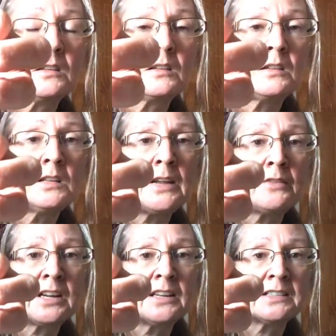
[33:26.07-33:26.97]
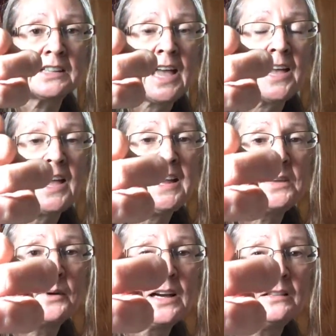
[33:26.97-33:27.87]
you're never going to get
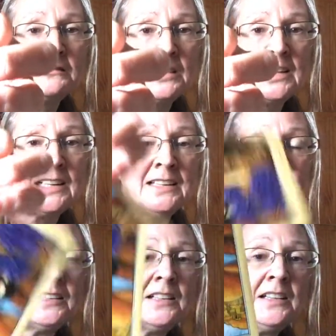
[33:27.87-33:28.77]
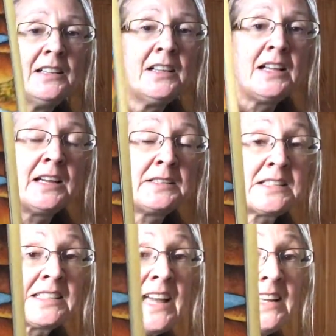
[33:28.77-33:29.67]
anywhere, really. And
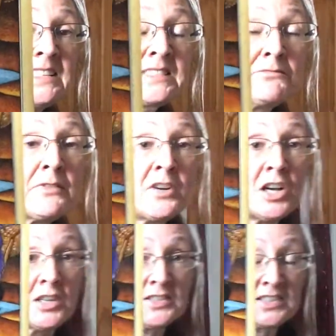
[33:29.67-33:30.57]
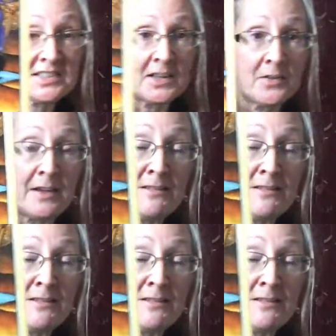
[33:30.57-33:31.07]
again, it's reversed. So there